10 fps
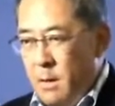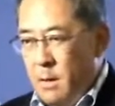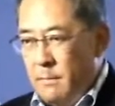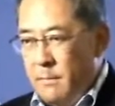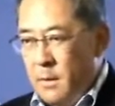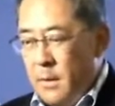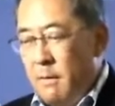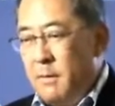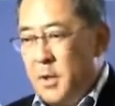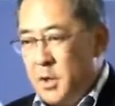of the
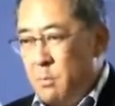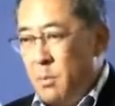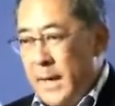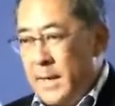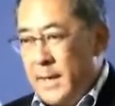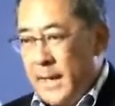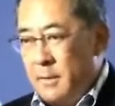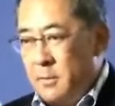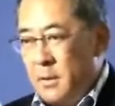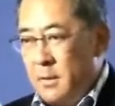governance
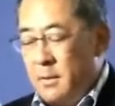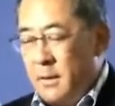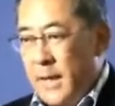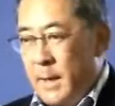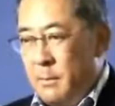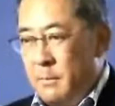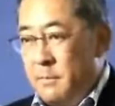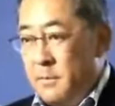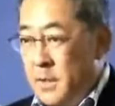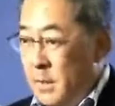breakdowns at the top
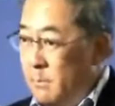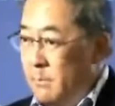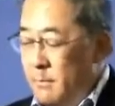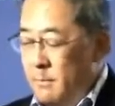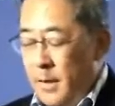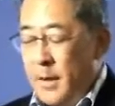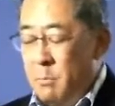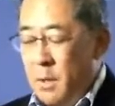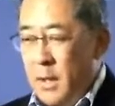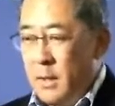of some very
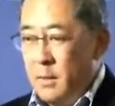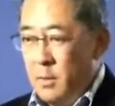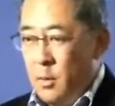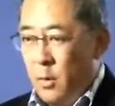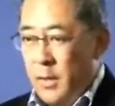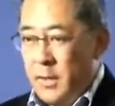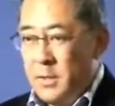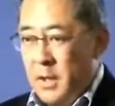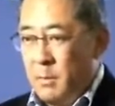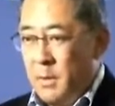big and
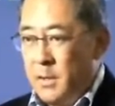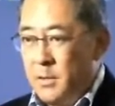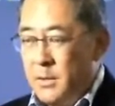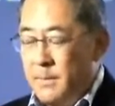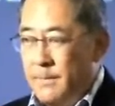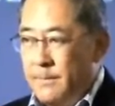notorious companies.